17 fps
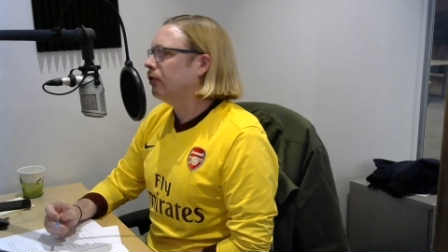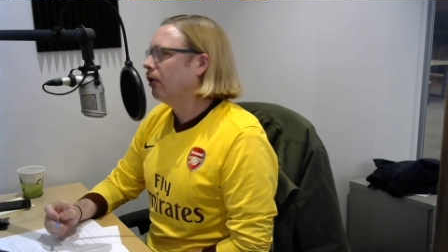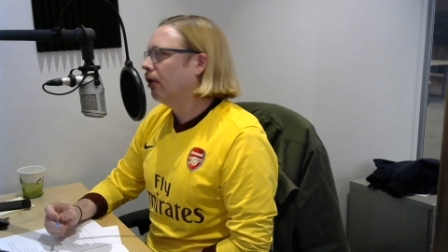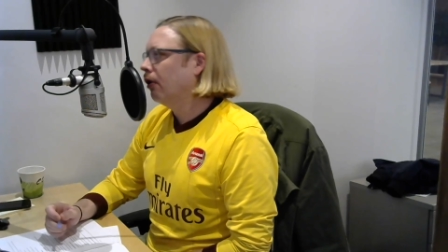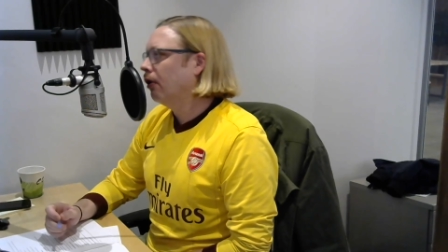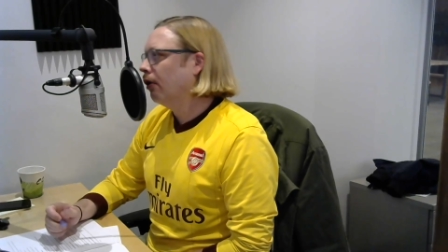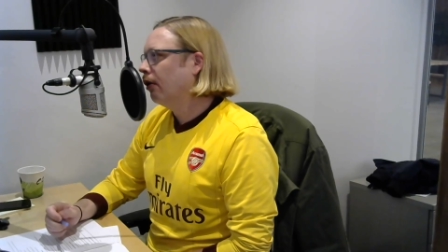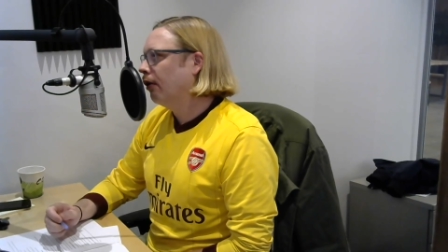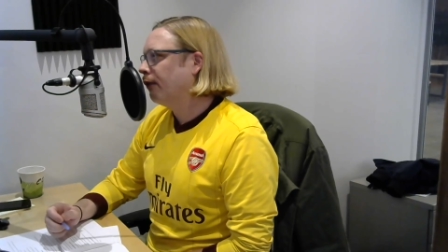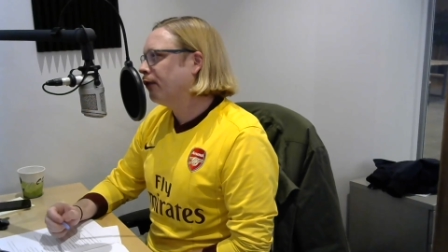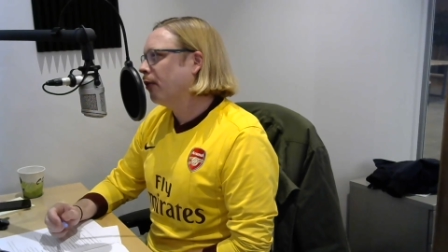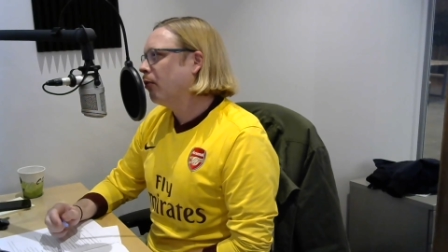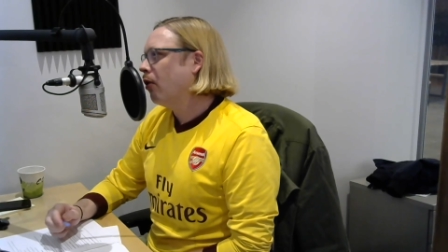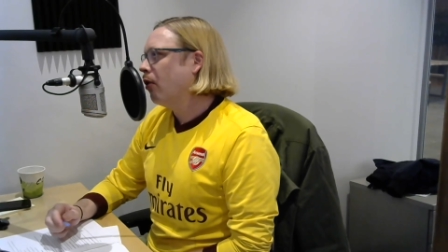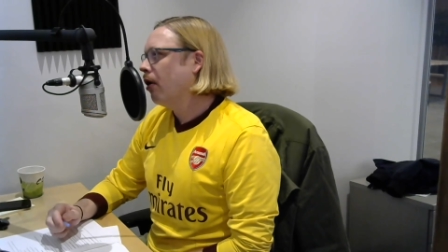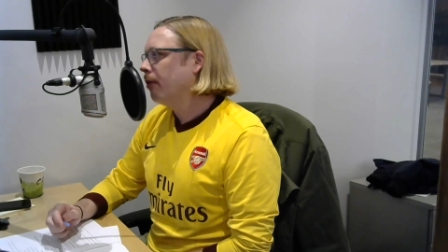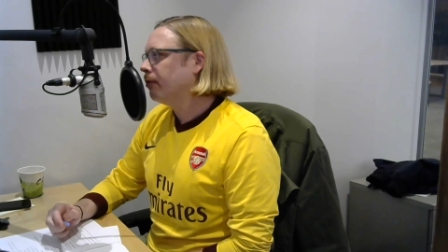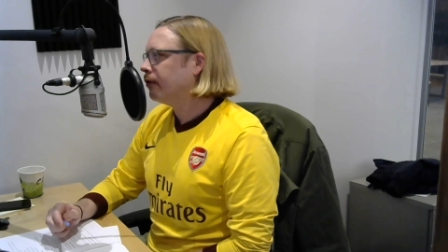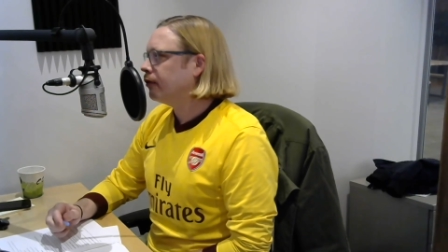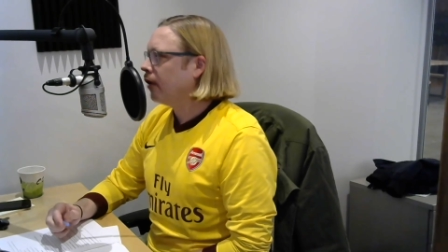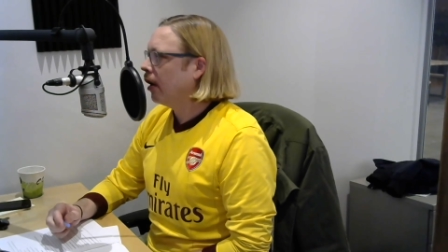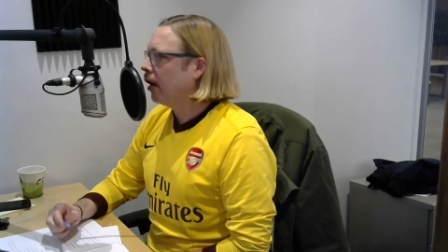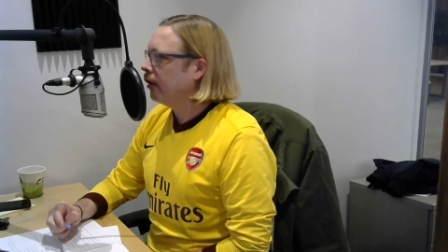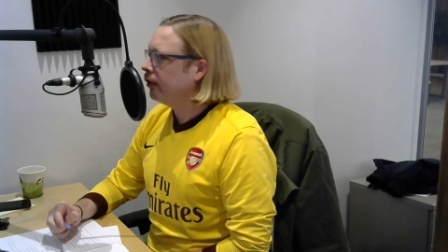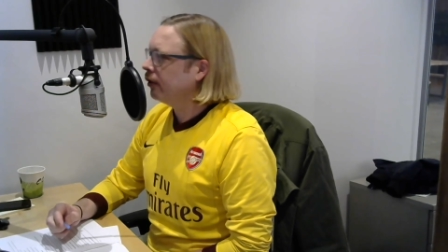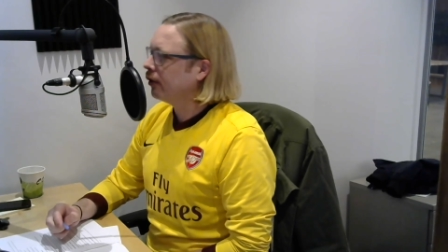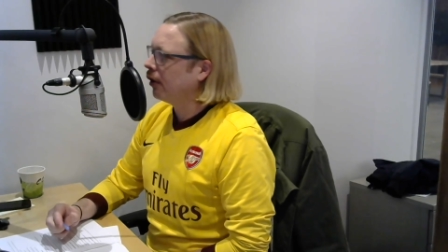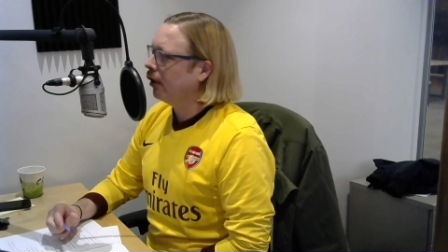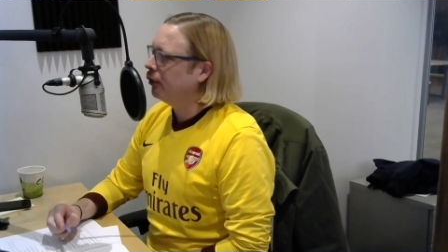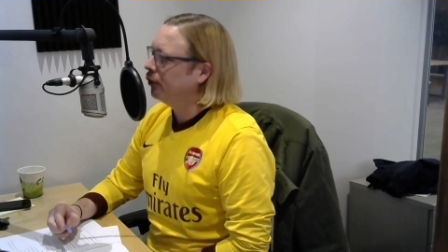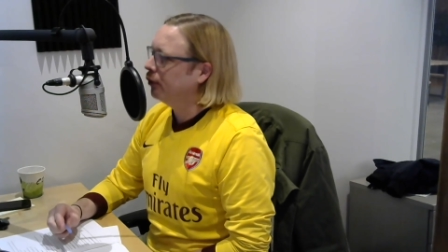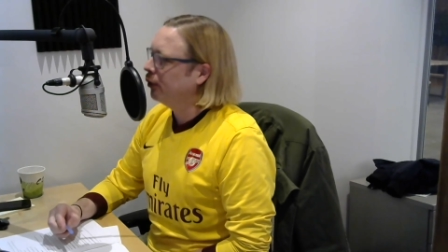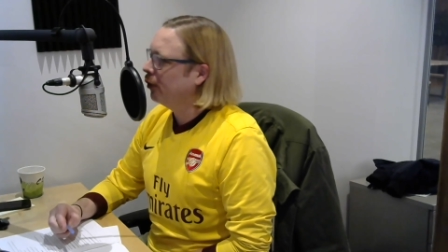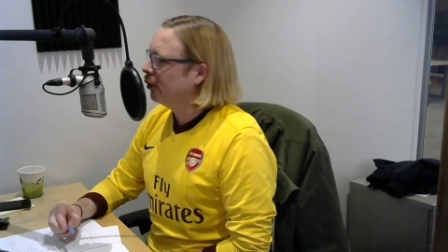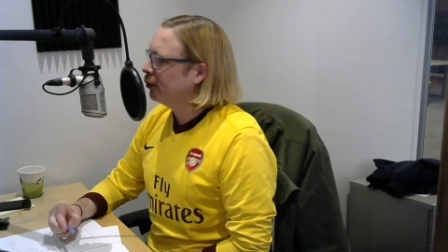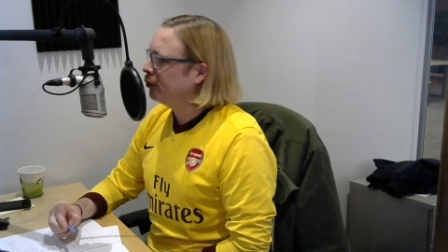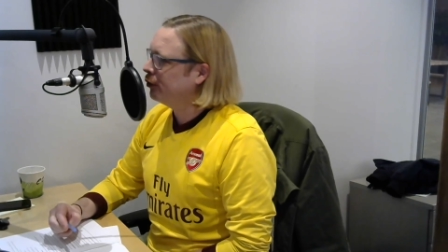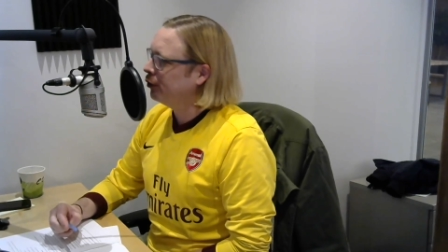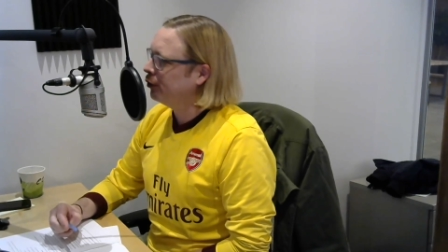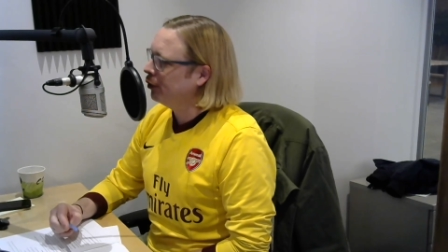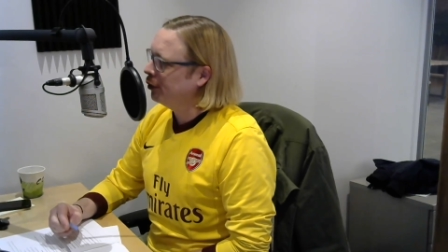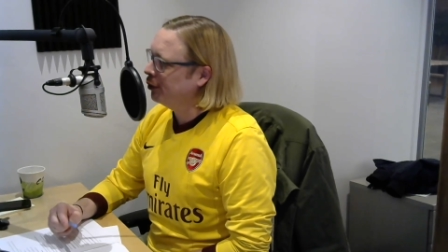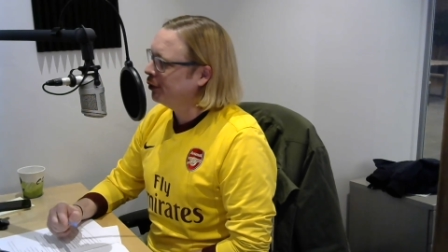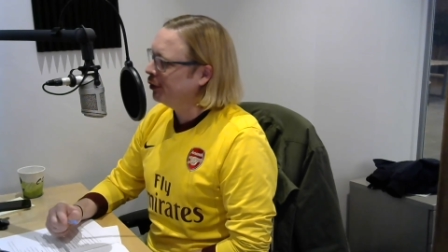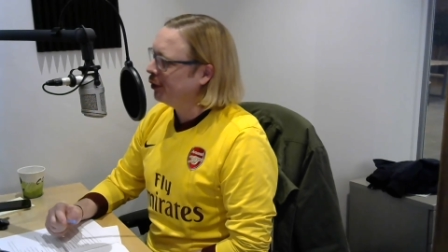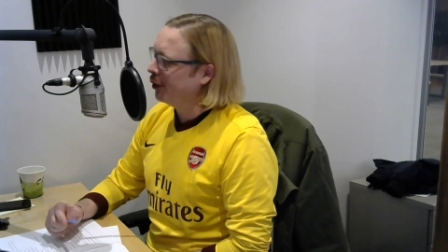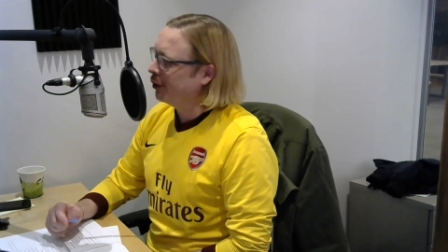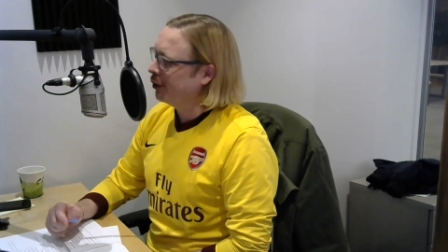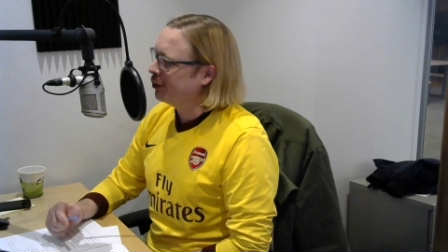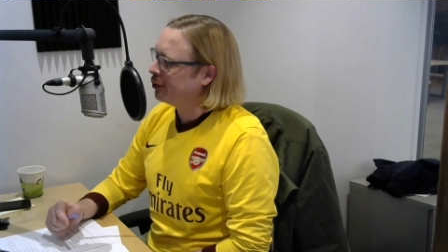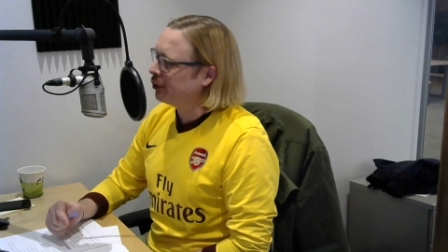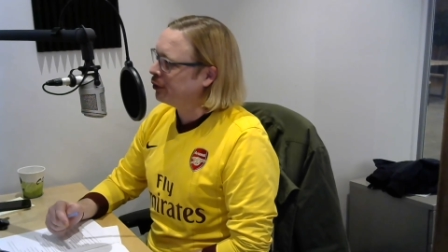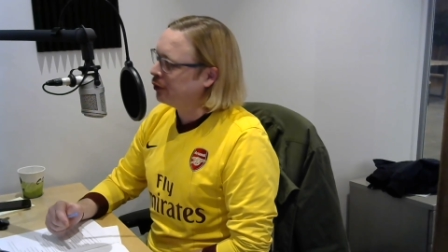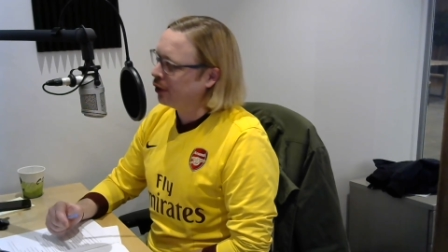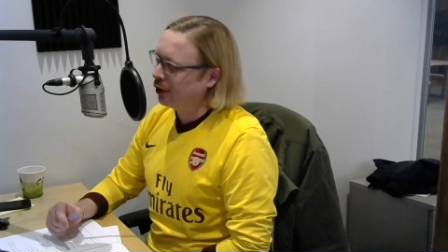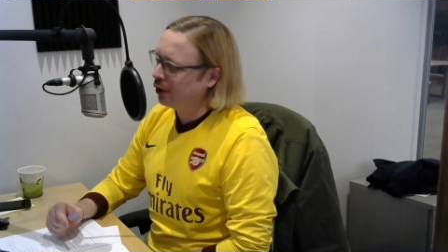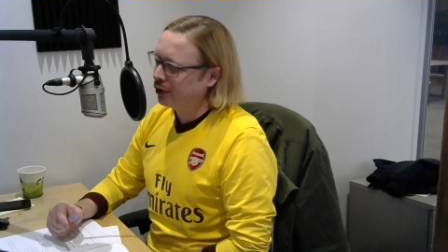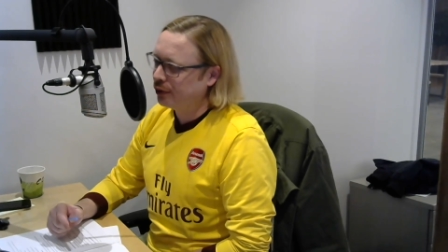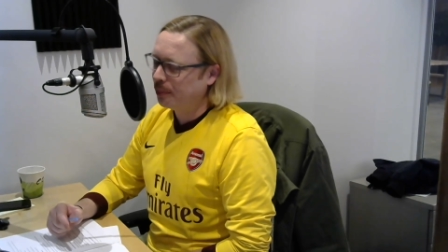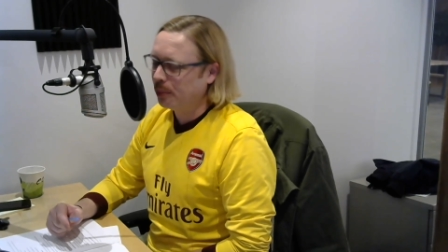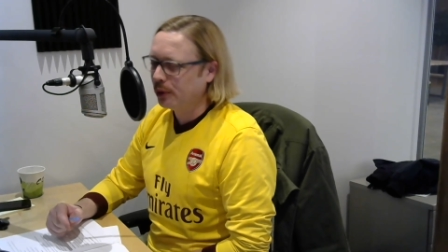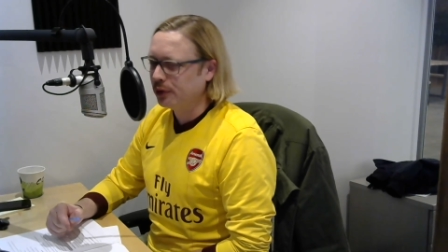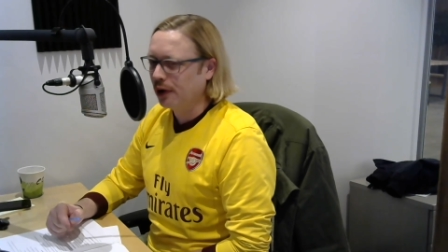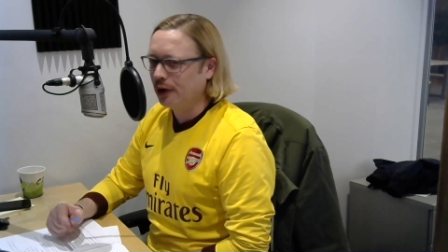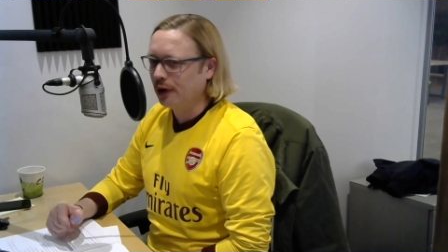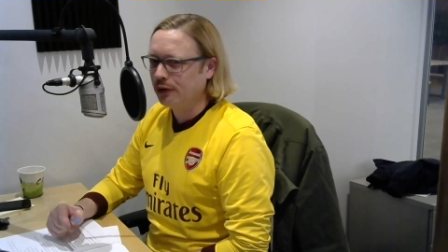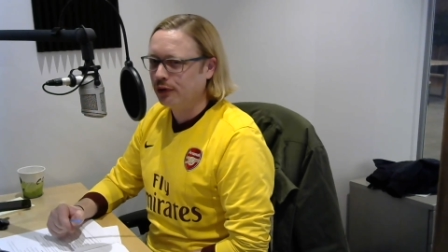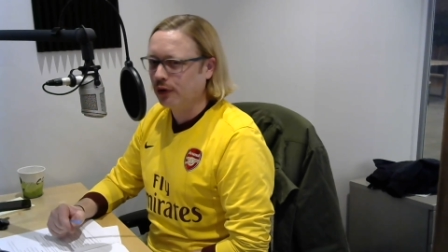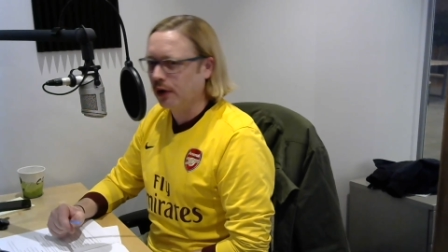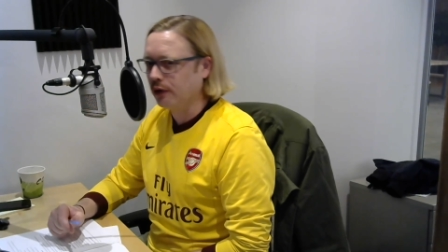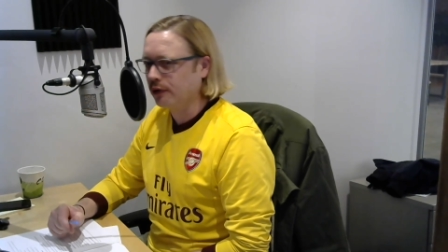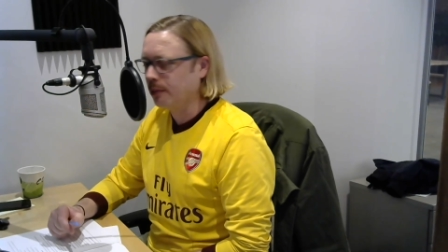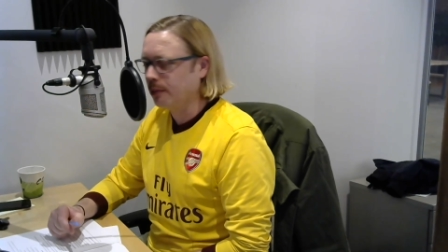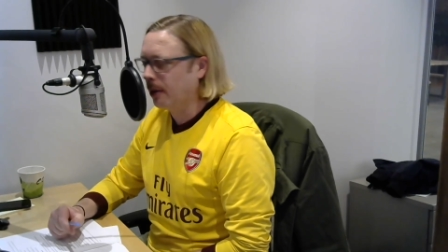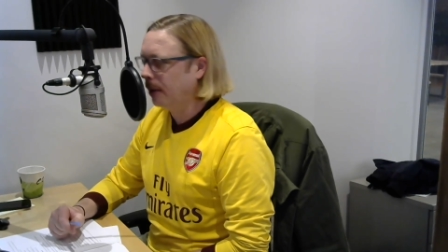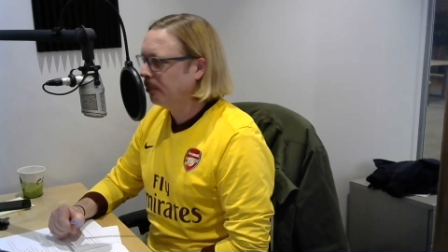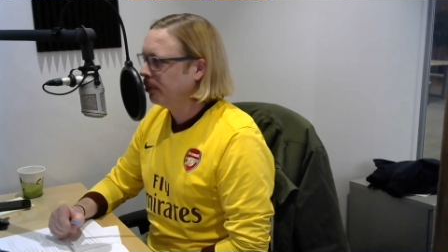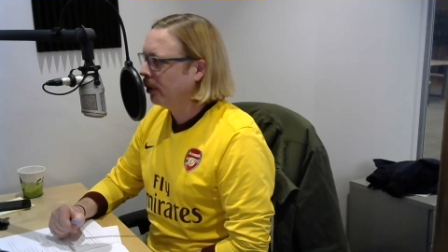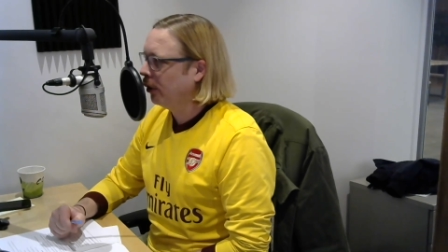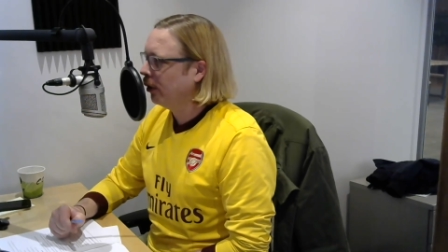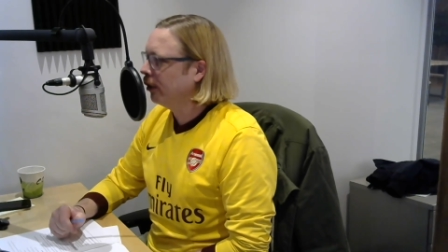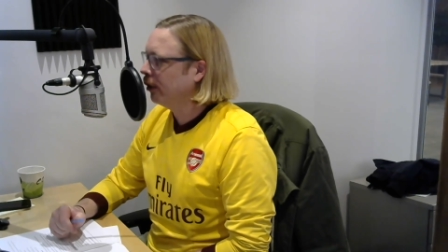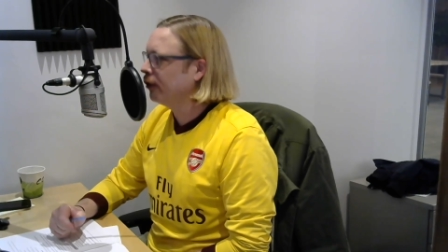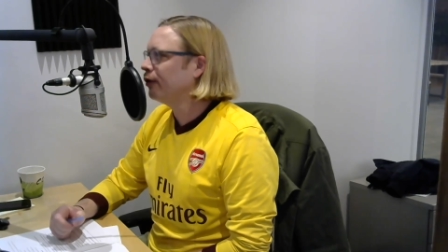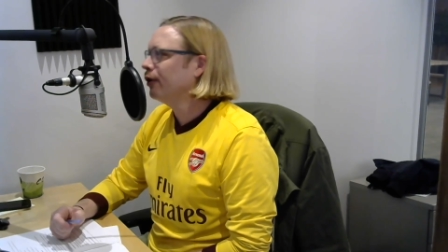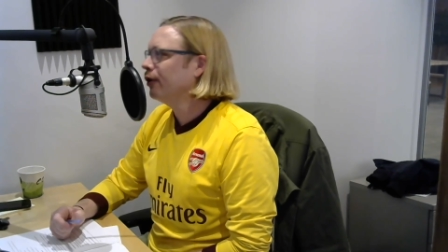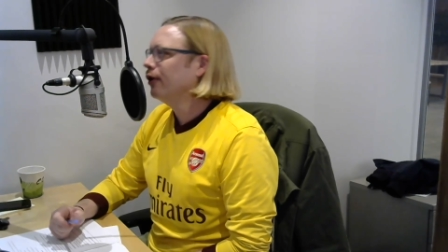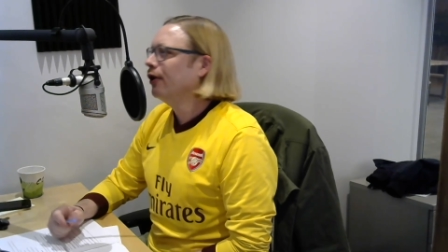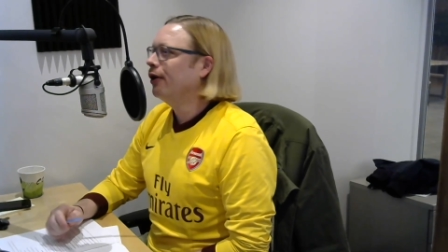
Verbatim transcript: Uh, from where I'm standing, I did not see the incident, but I trust my players.